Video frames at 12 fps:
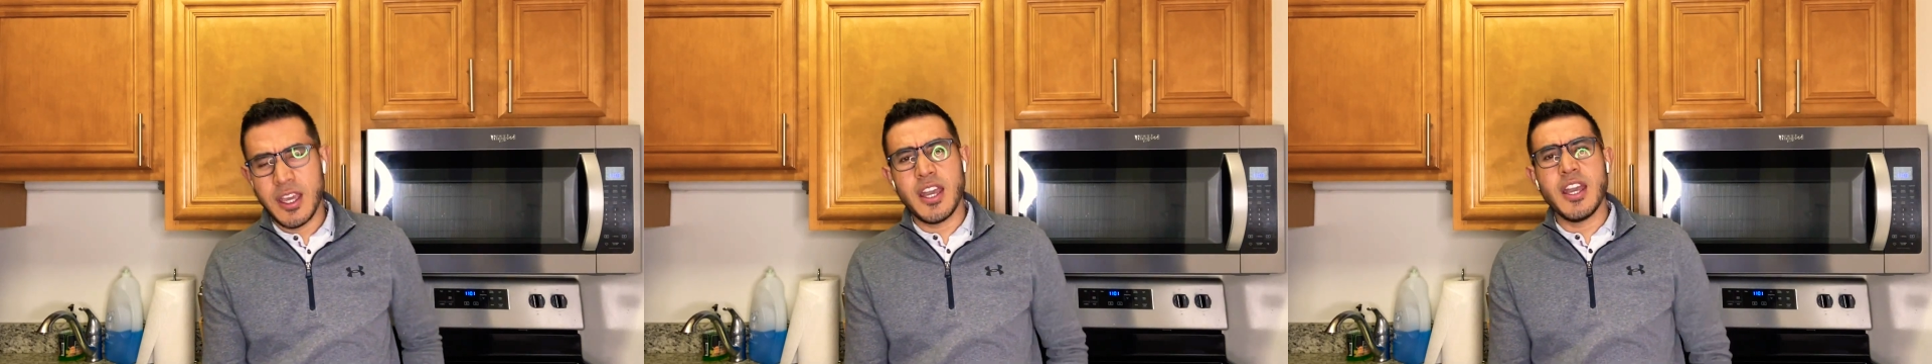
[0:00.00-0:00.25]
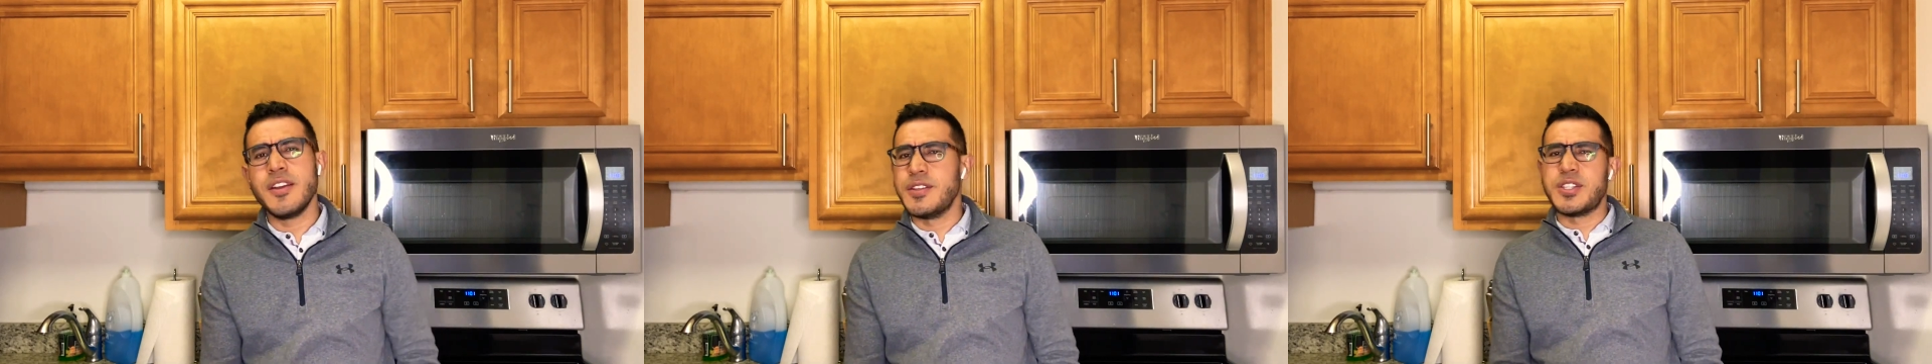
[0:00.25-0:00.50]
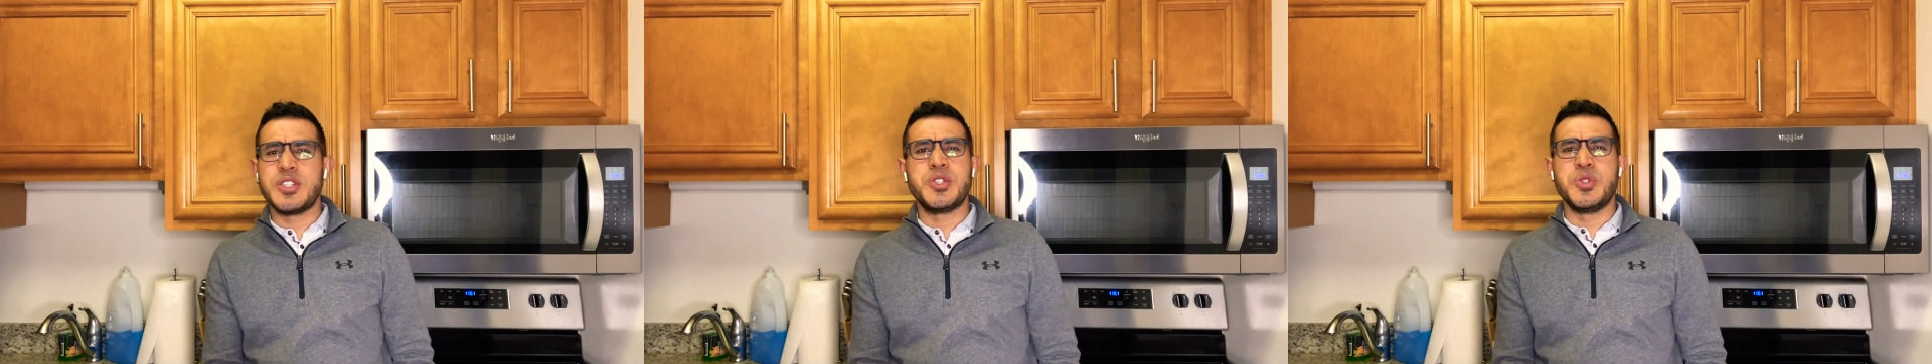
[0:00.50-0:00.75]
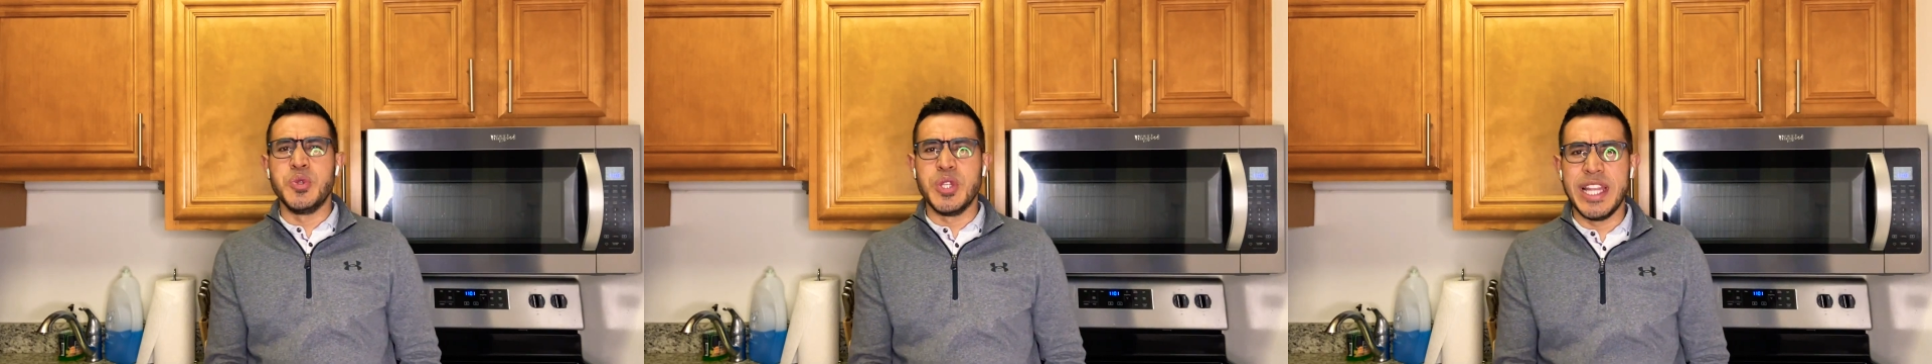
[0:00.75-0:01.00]
It is
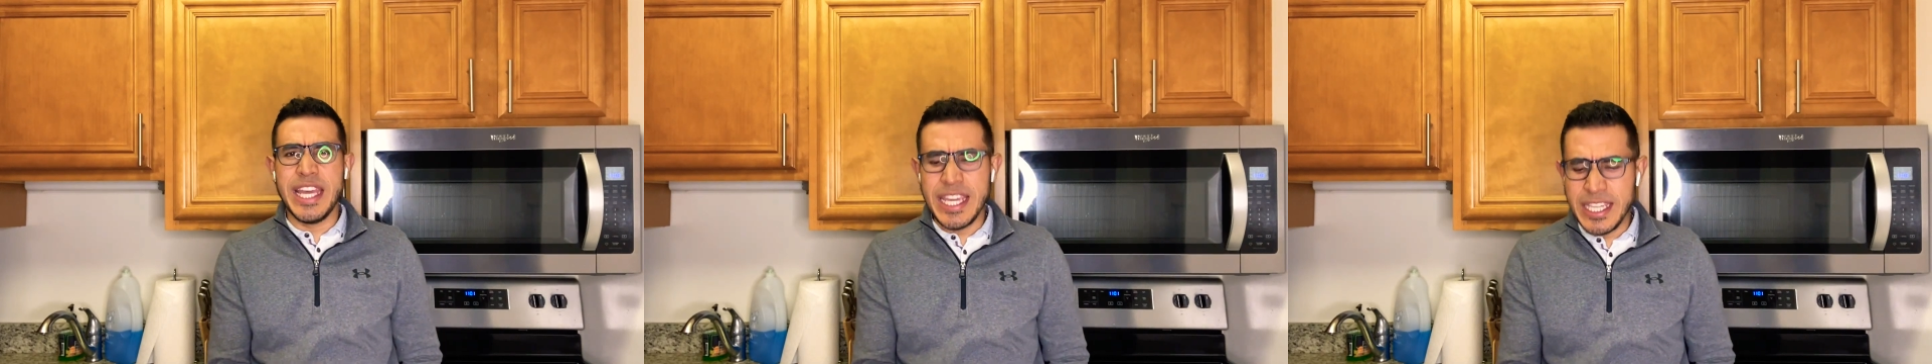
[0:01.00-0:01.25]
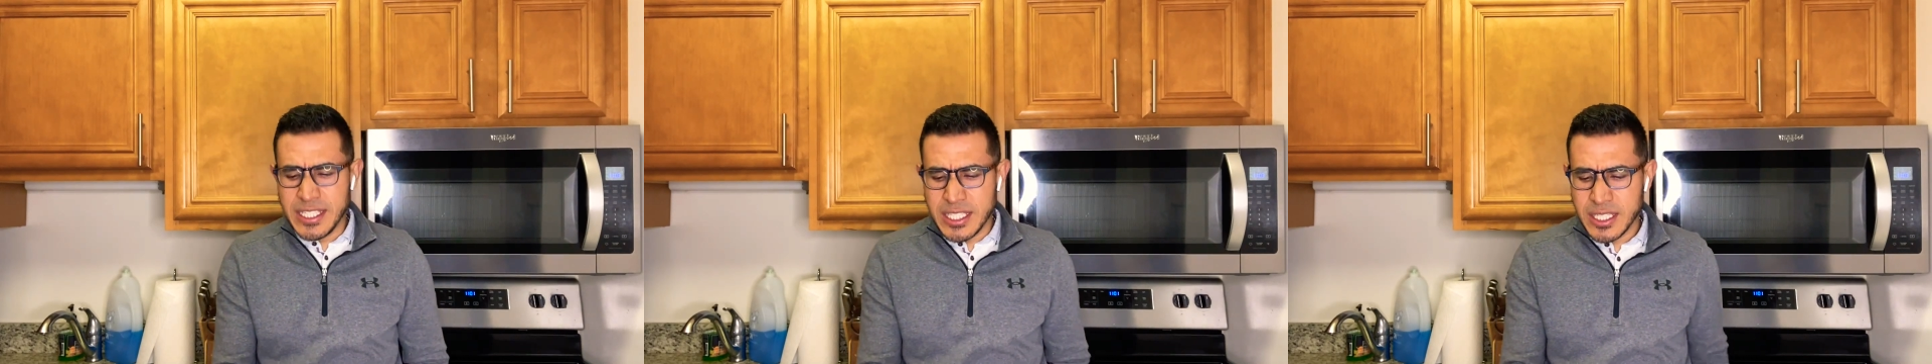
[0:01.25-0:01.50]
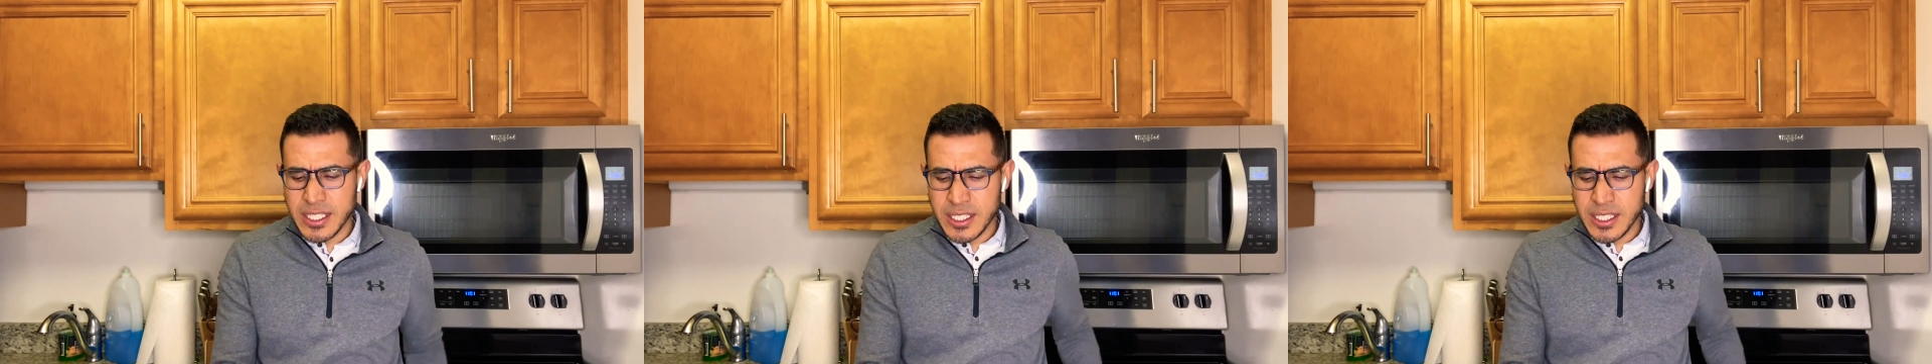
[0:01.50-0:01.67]
too late.